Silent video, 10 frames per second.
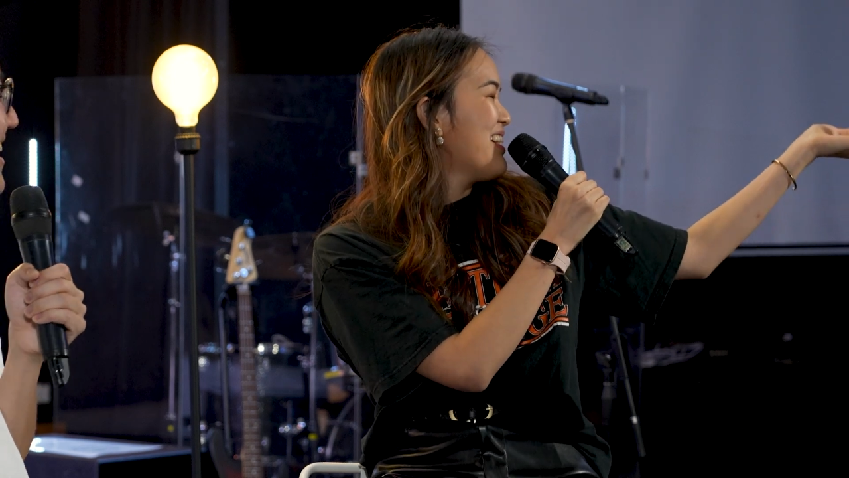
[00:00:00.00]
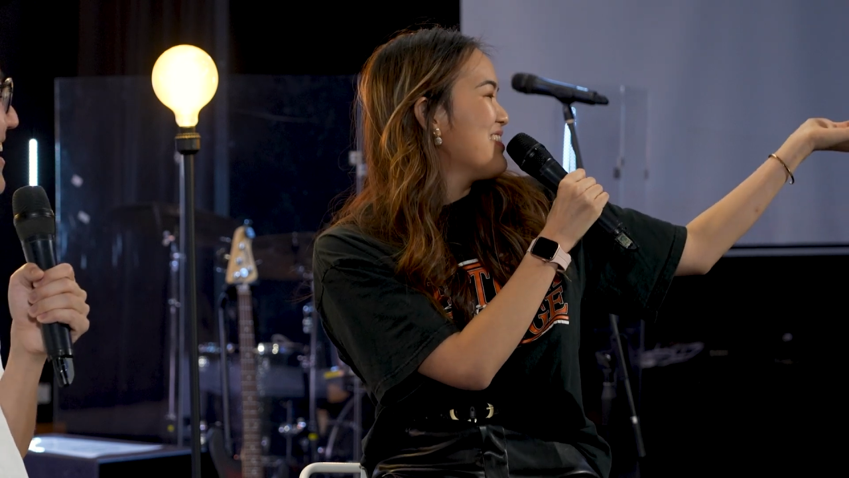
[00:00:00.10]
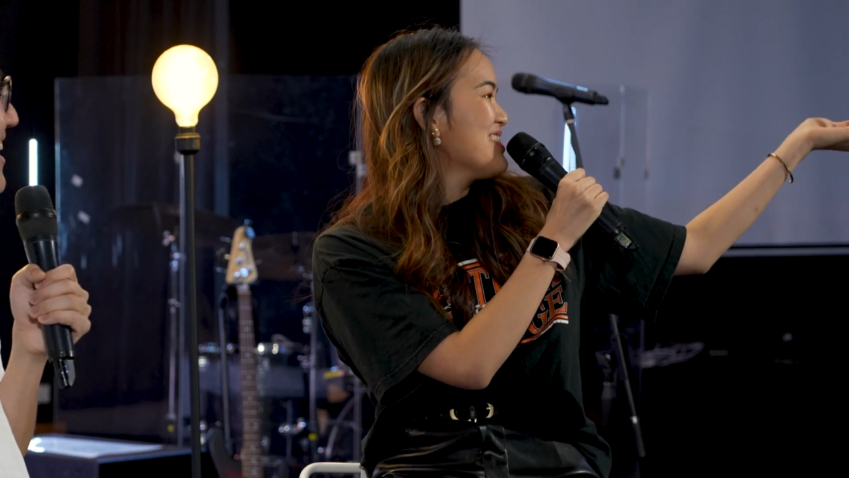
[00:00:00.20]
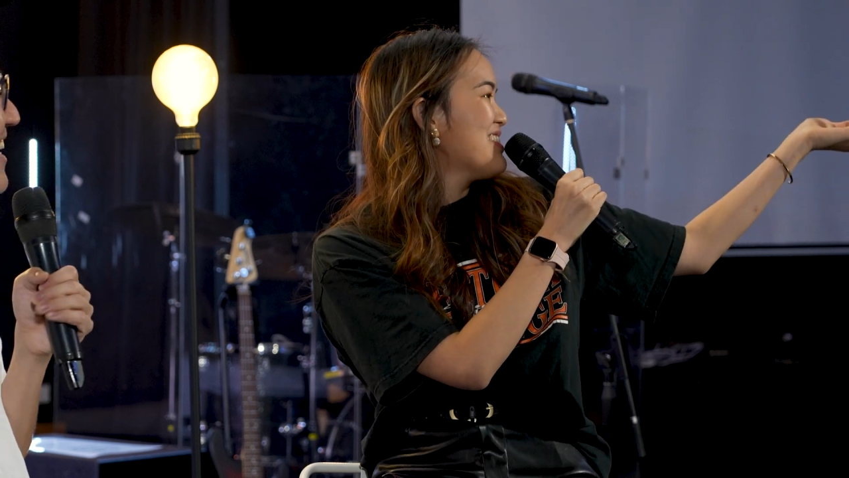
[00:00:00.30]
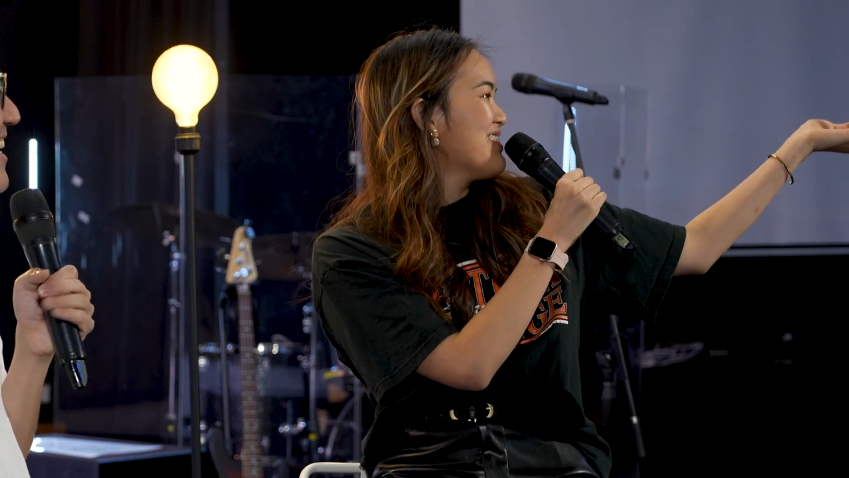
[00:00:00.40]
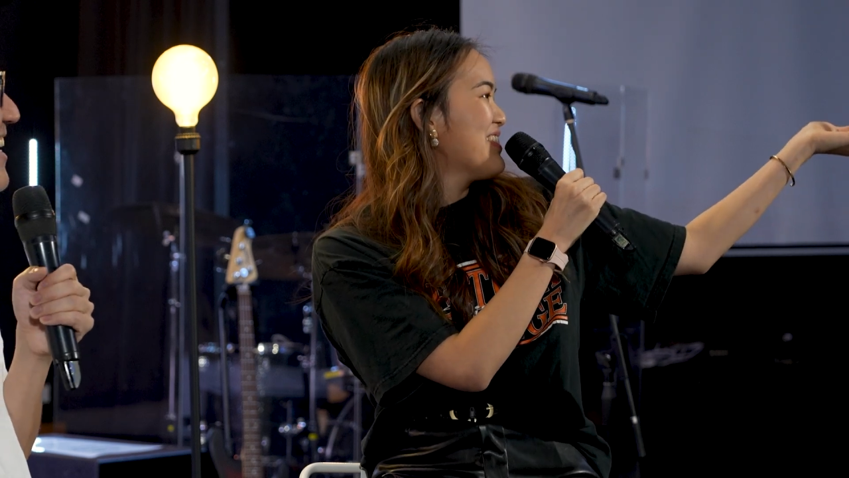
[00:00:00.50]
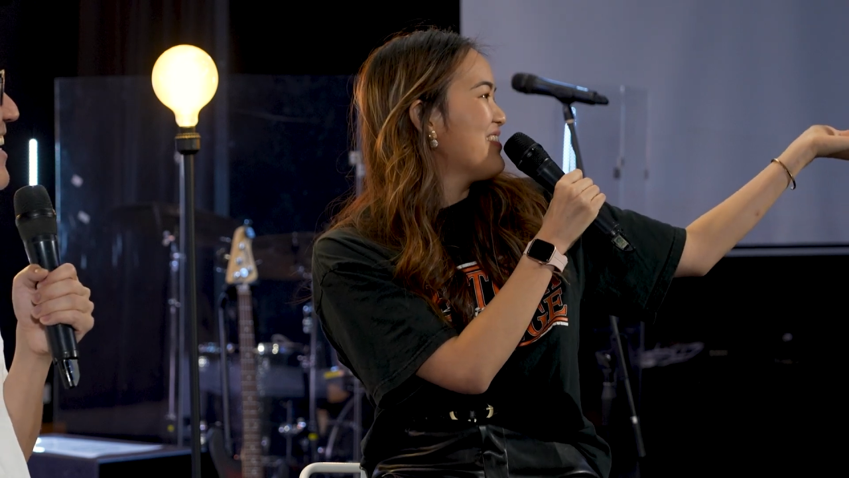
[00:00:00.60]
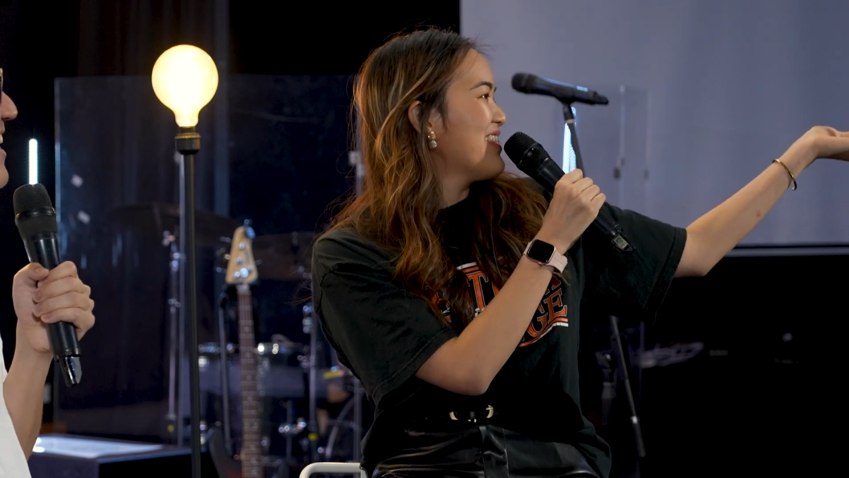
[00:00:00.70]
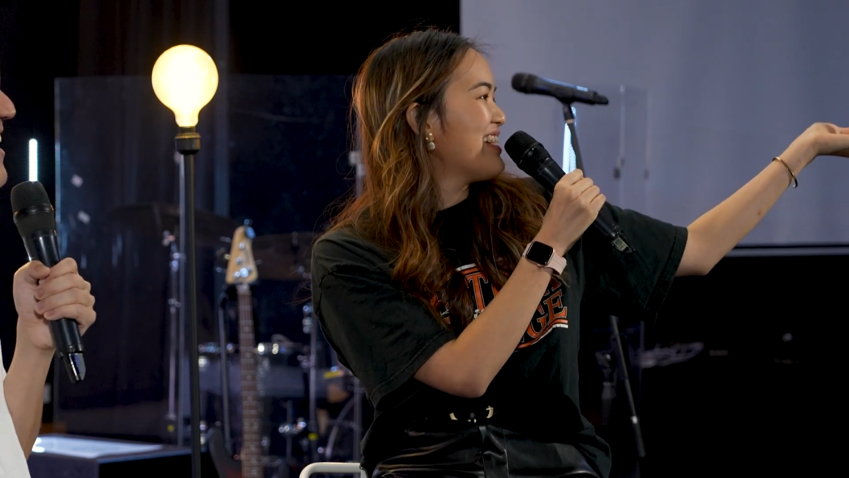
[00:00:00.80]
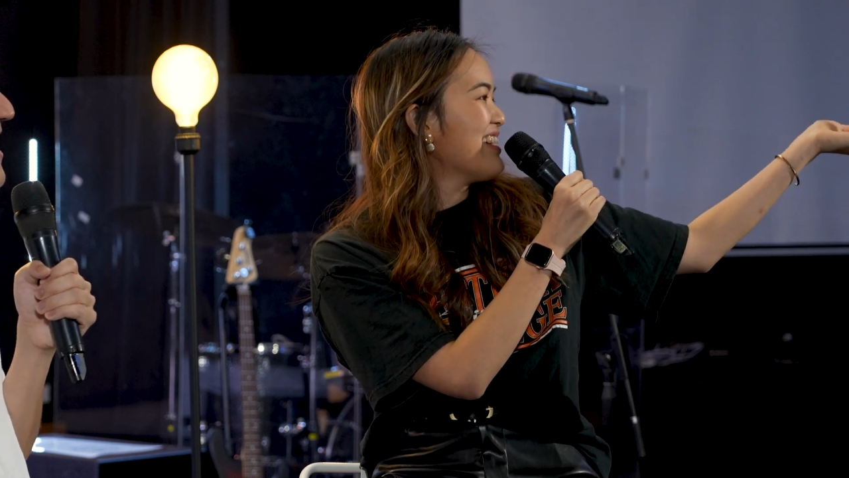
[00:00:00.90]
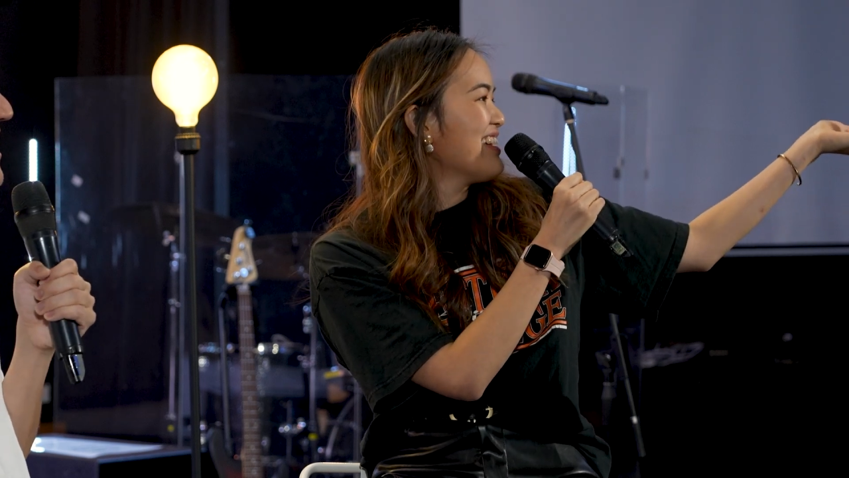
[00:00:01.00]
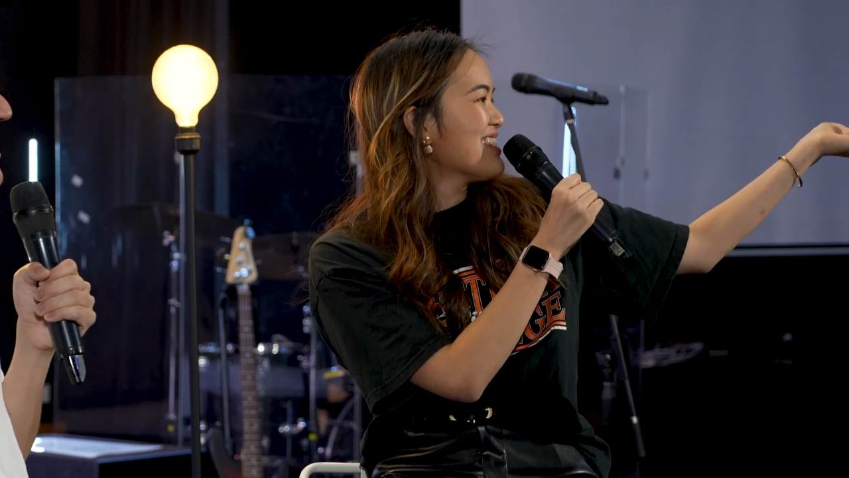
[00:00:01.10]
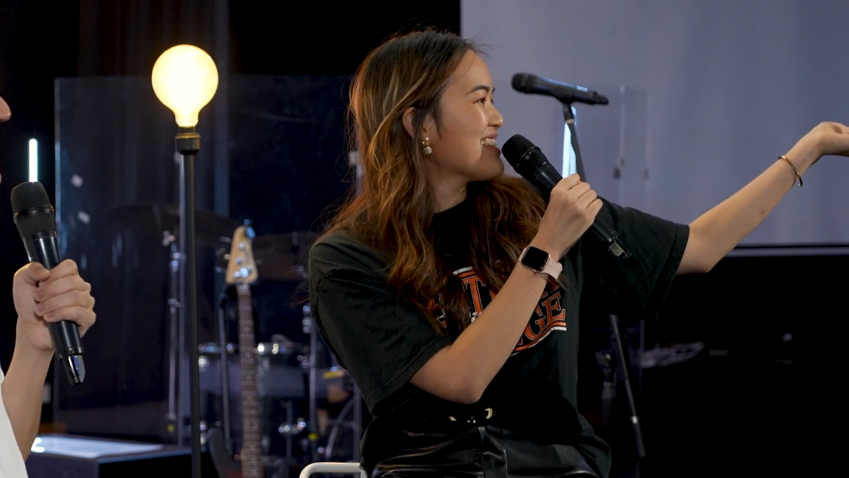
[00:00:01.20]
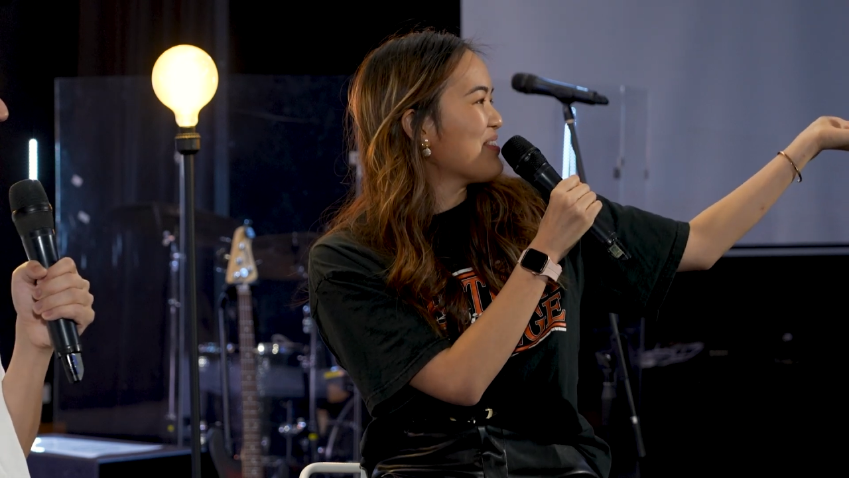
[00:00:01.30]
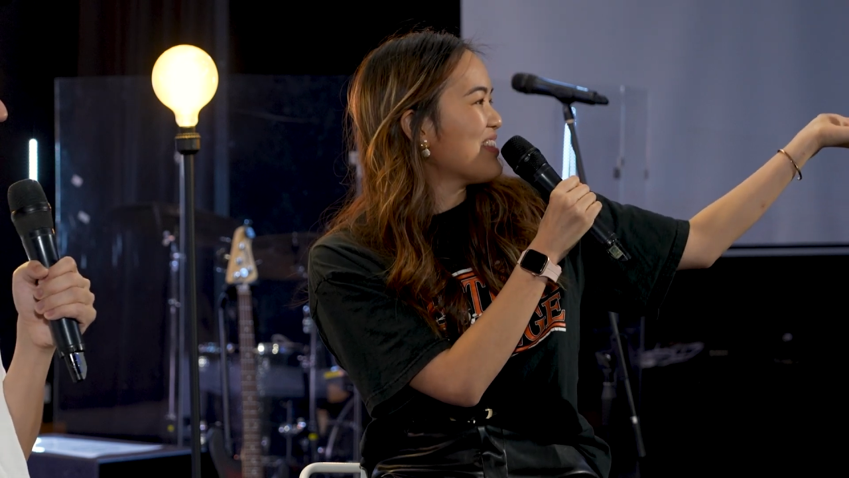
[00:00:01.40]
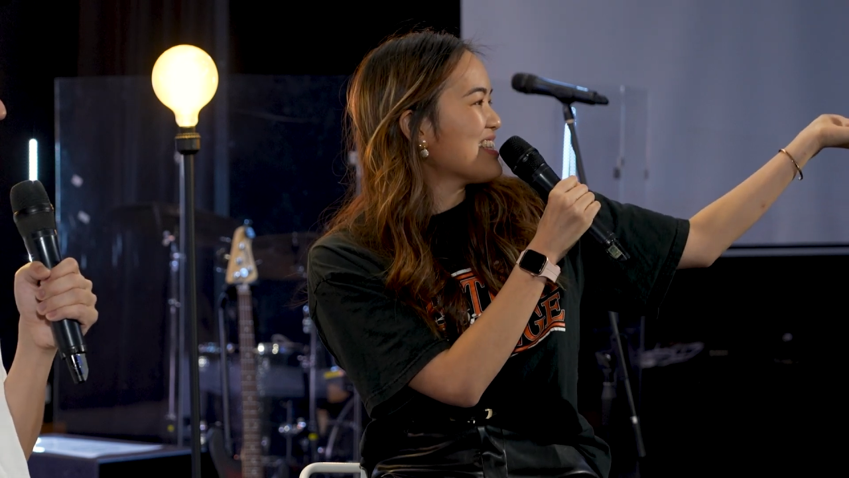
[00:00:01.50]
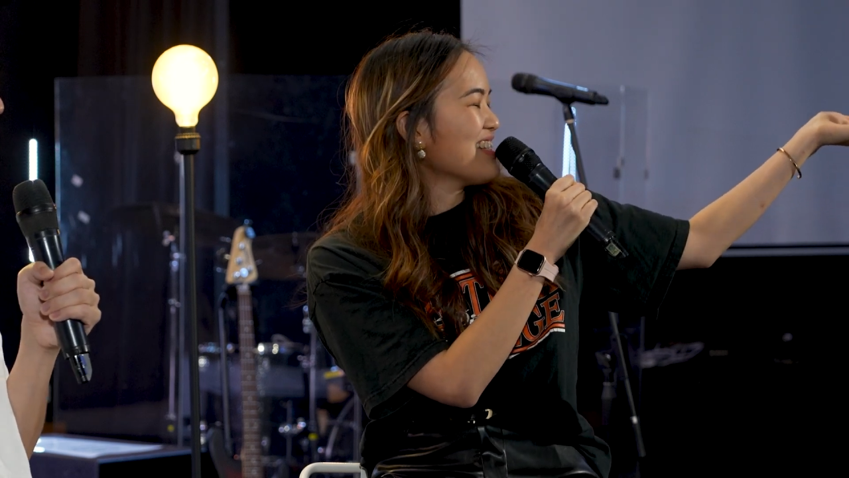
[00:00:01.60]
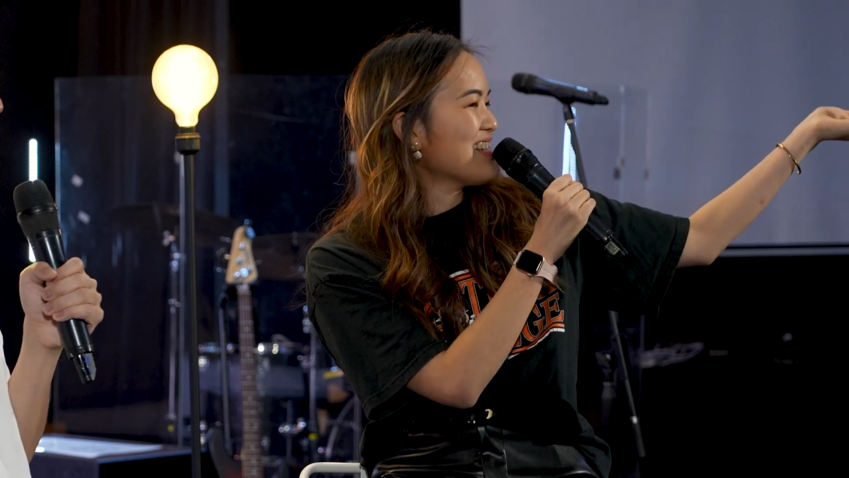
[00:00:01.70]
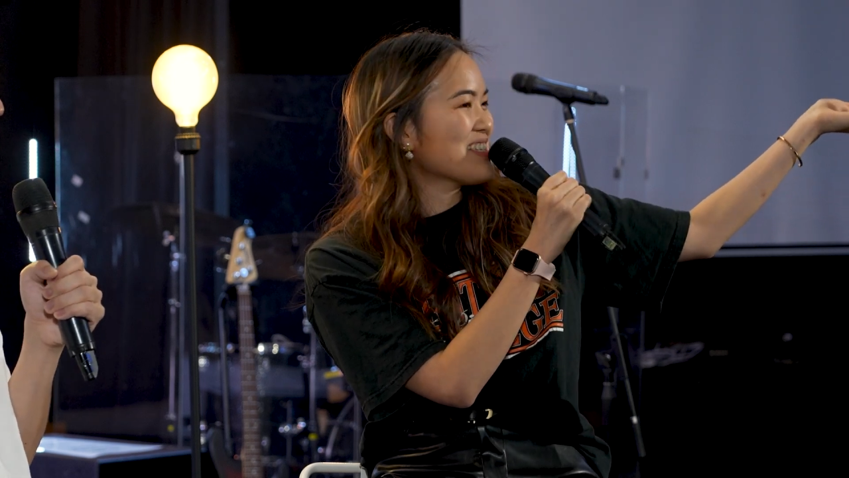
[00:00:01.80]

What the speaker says: I always love him, man. He's amazing.